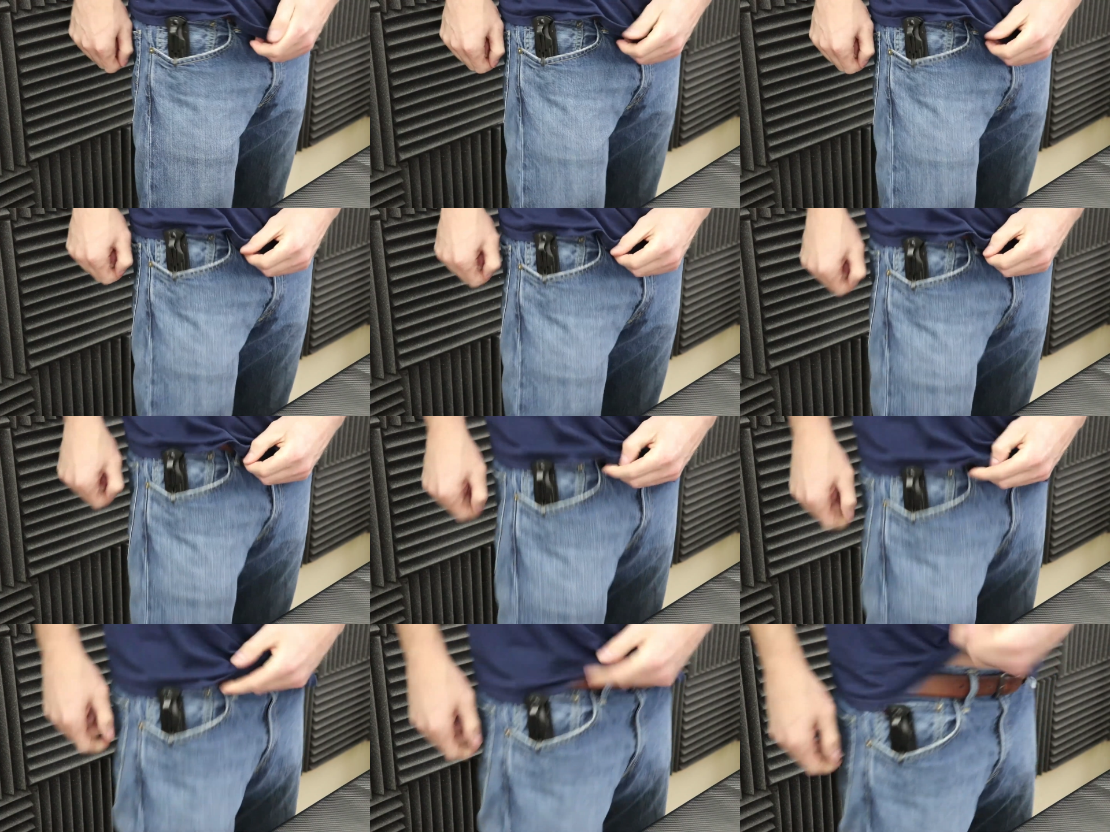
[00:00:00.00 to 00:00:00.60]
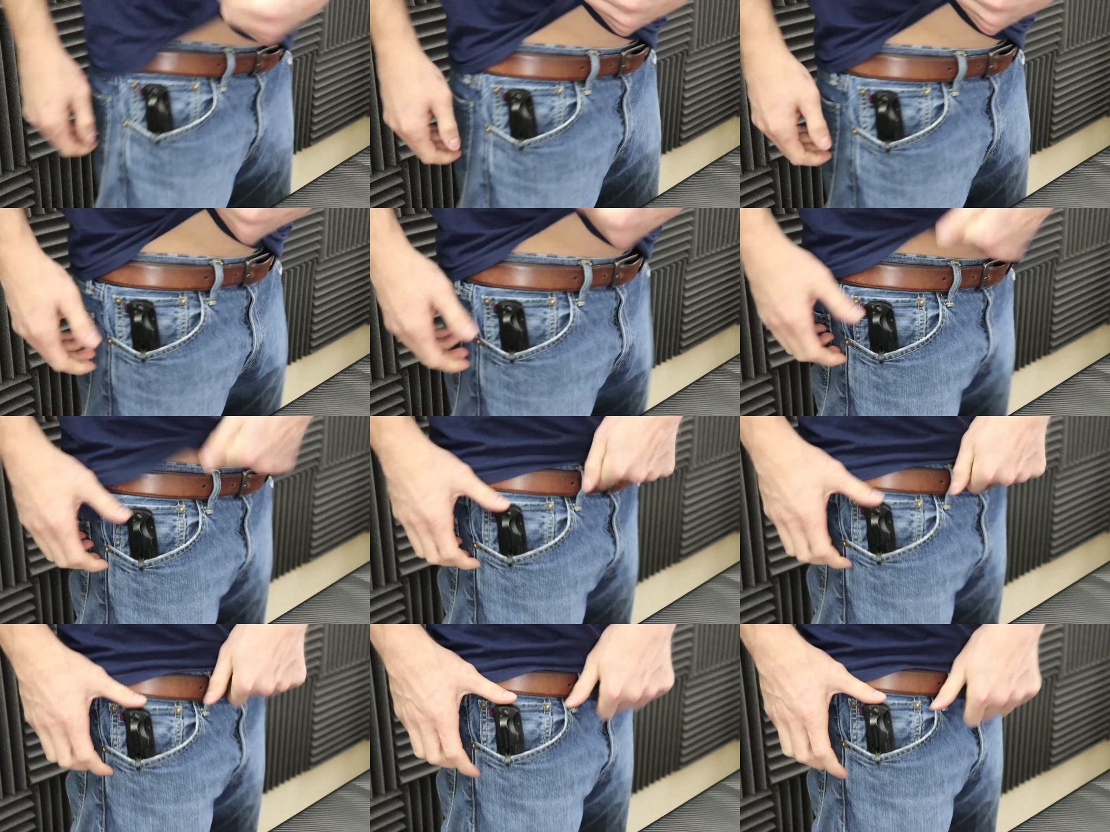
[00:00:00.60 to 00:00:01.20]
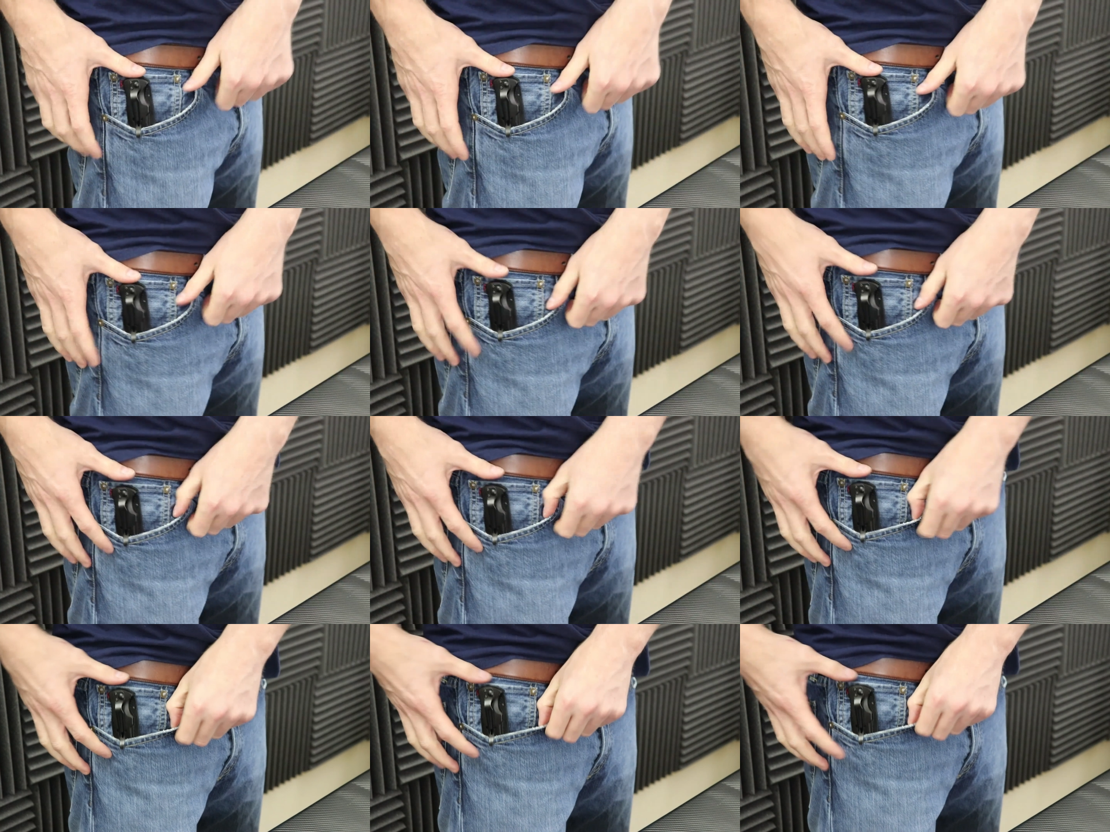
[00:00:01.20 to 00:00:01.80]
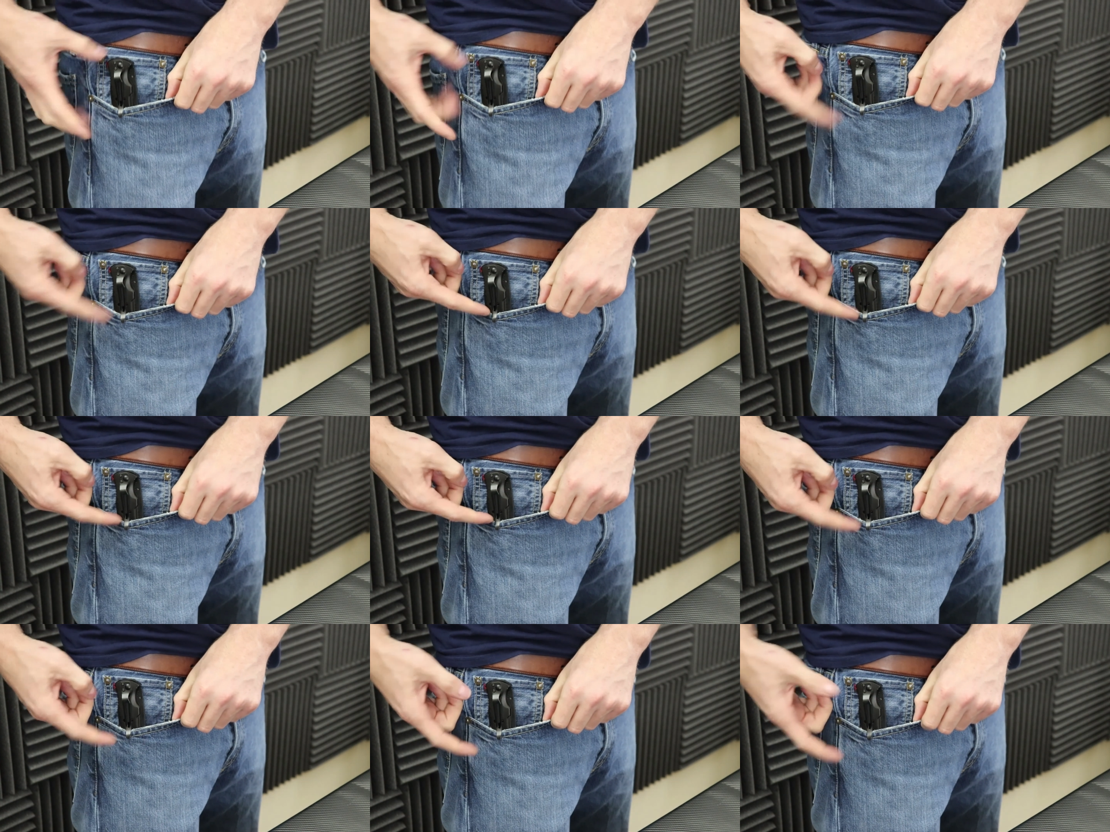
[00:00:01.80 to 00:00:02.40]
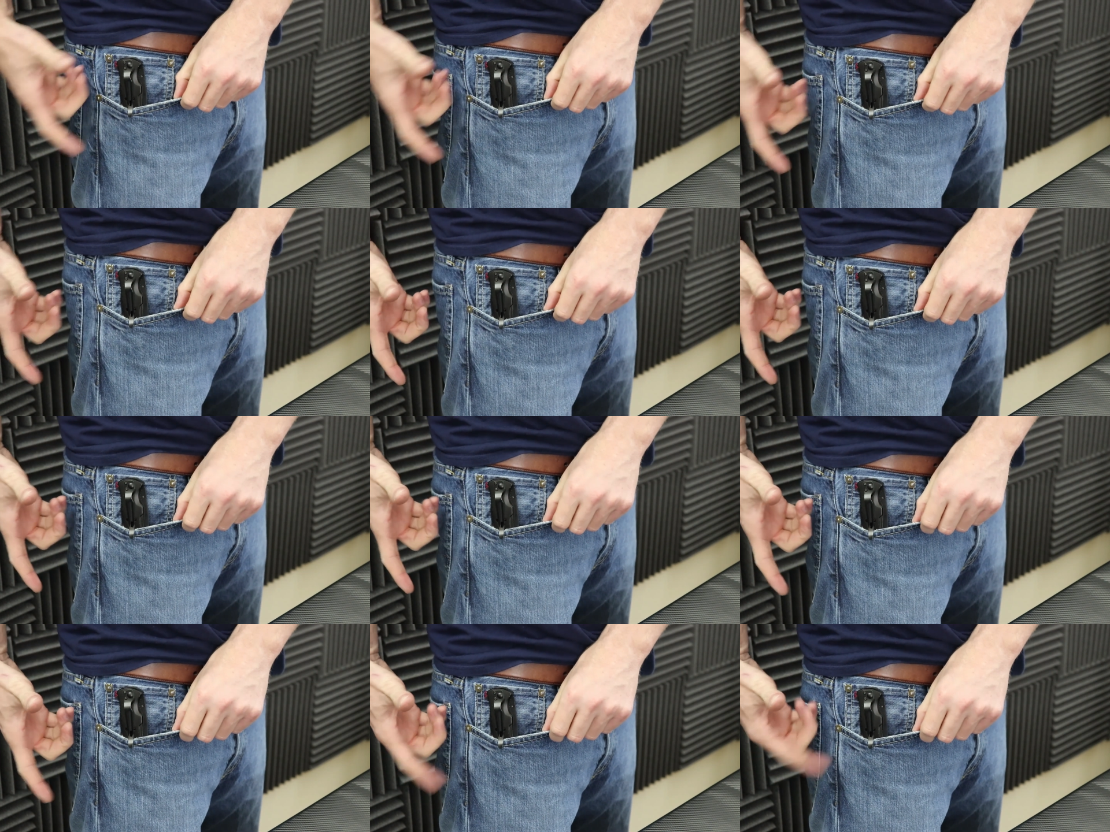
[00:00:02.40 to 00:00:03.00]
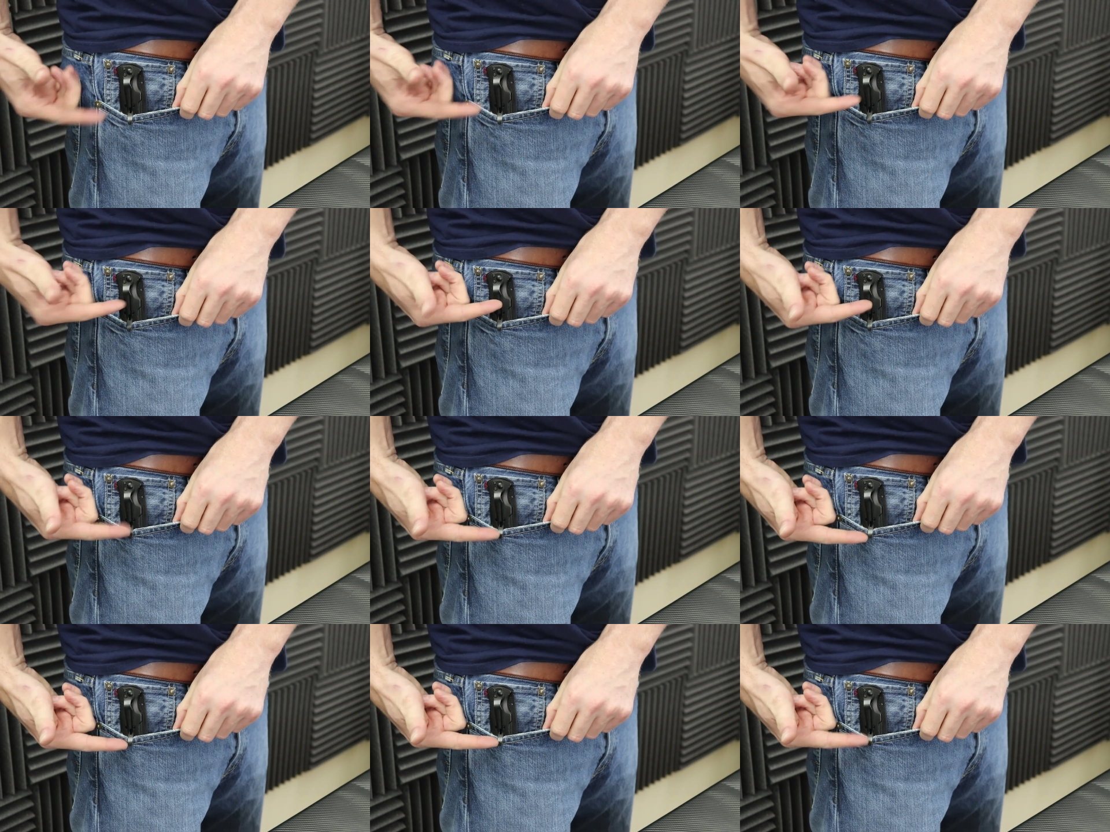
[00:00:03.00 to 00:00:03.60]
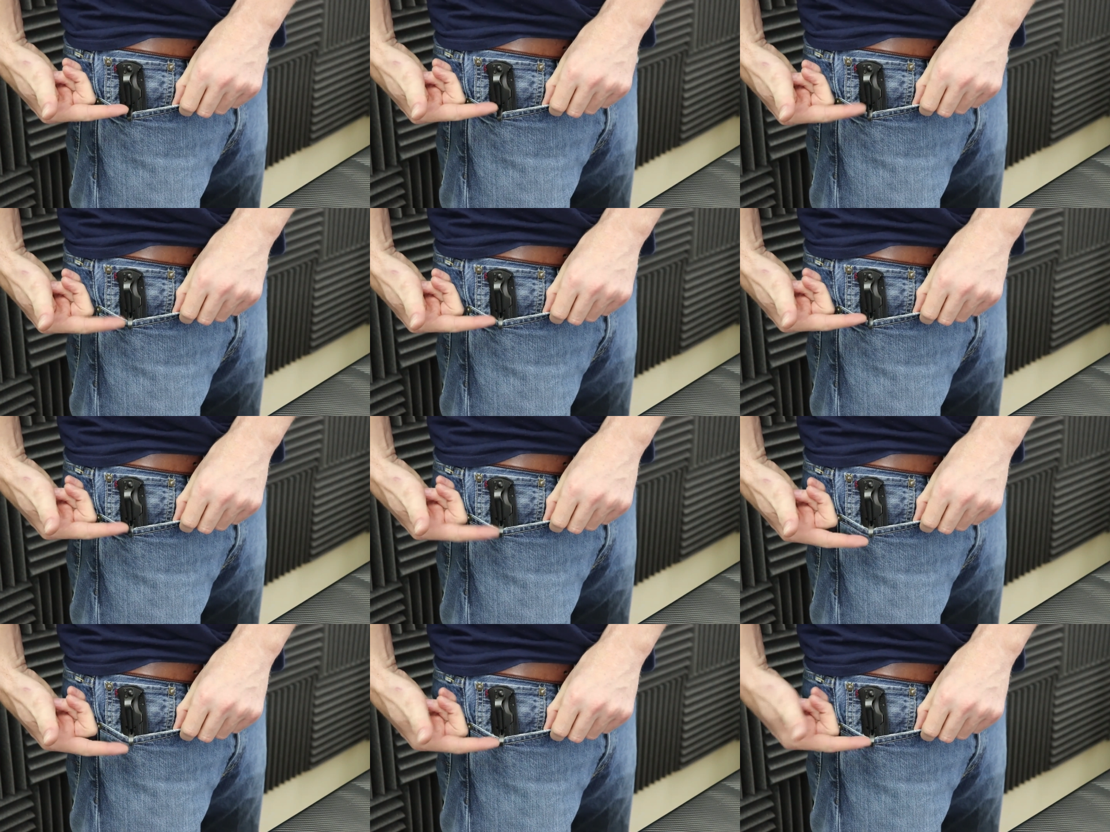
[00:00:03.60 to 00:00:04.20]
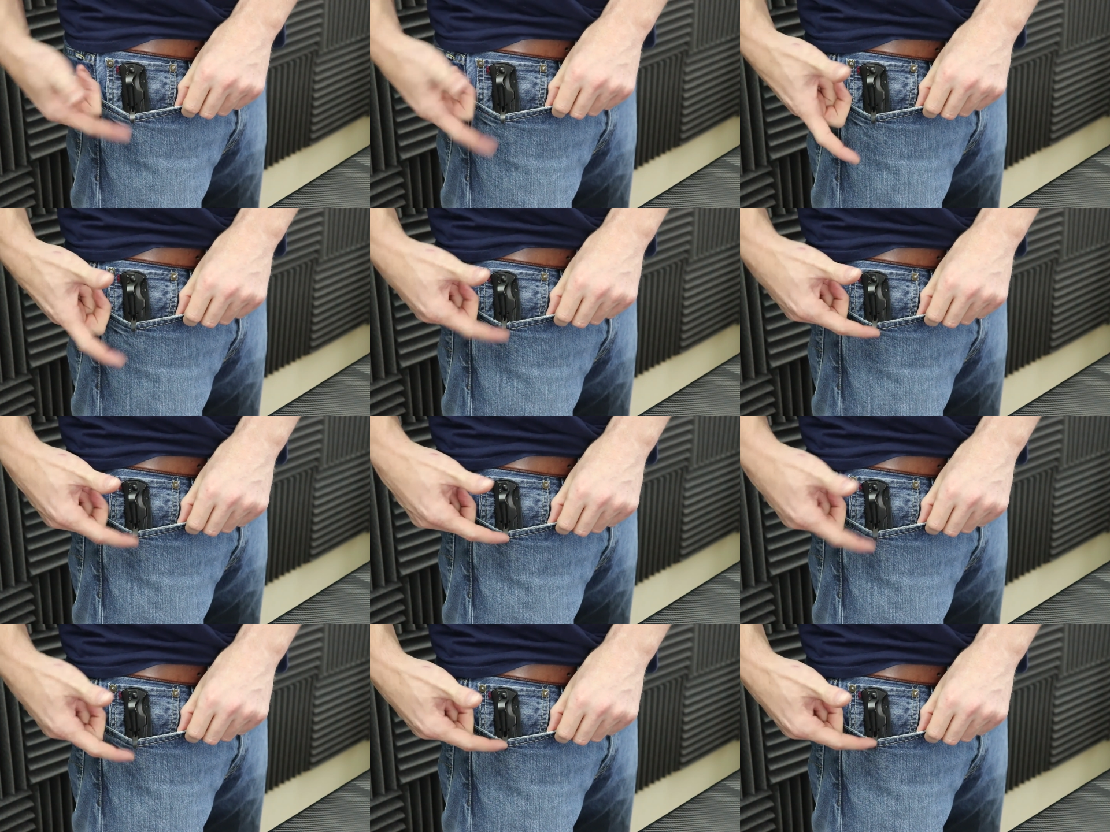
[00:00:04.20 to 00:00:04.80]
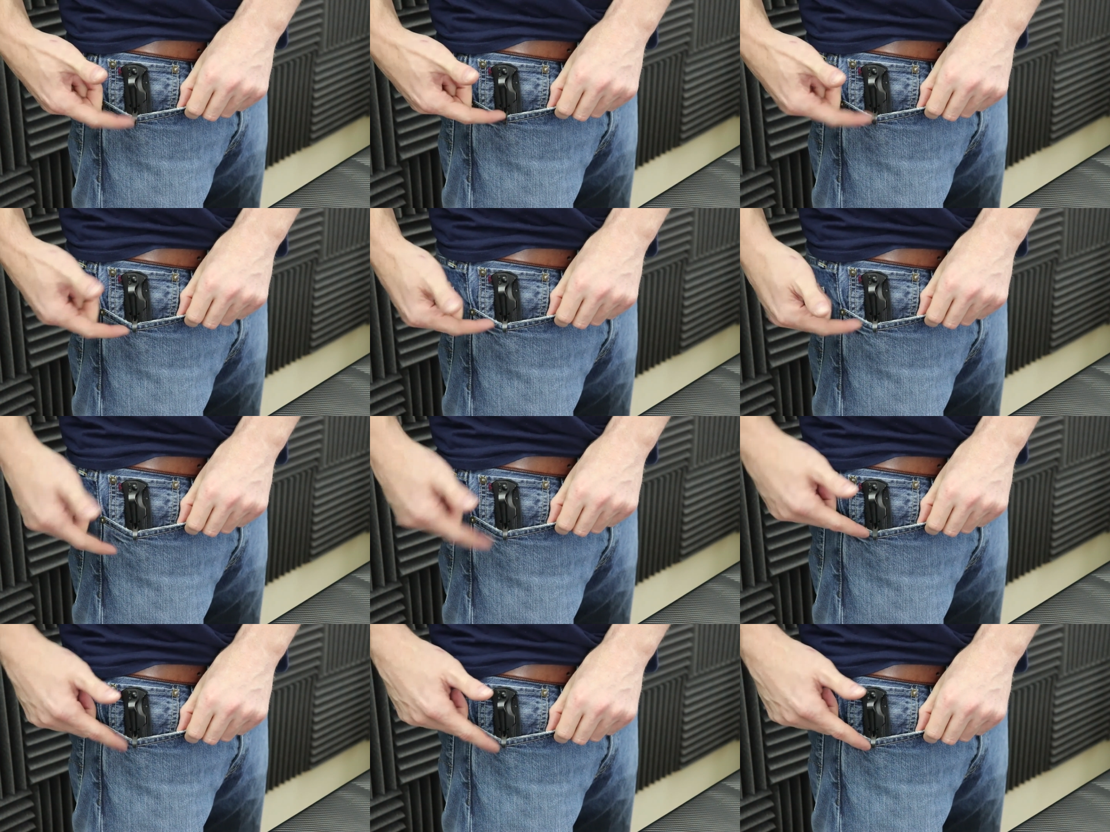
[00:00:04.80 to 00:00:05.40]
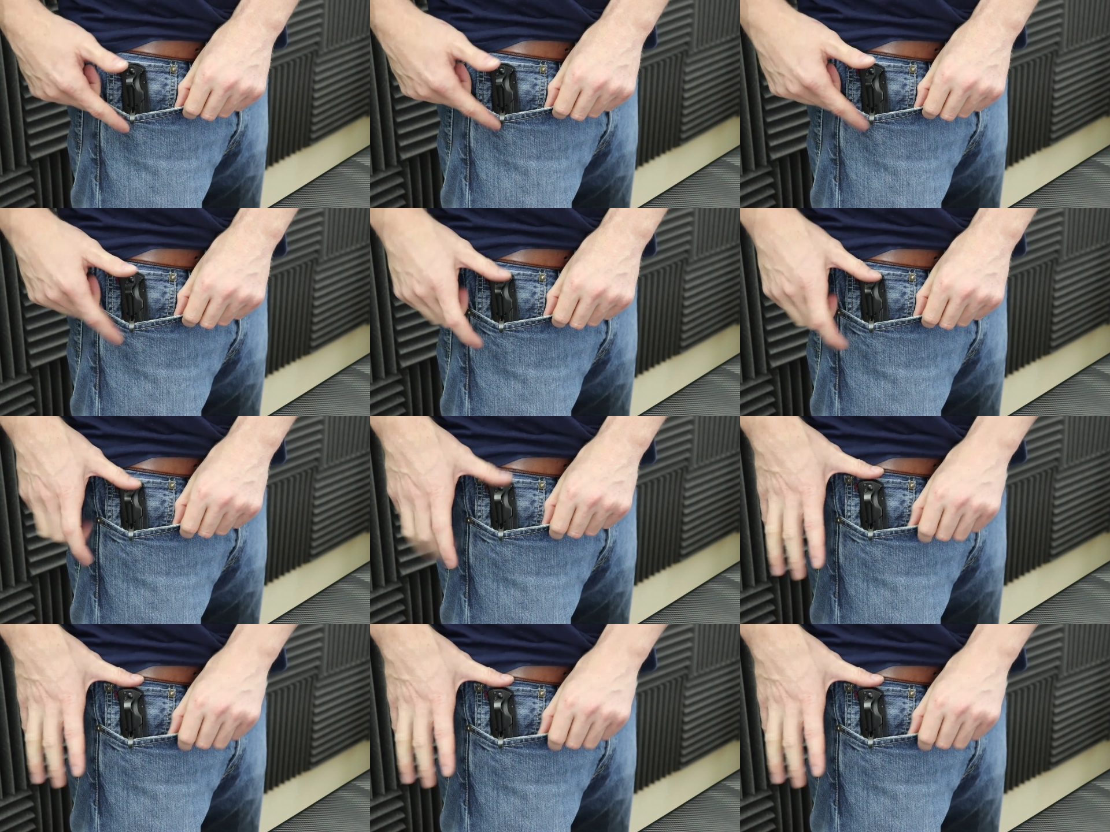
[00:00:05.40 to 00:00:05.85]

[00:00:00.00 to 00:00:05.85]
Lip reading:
(no speaker visible)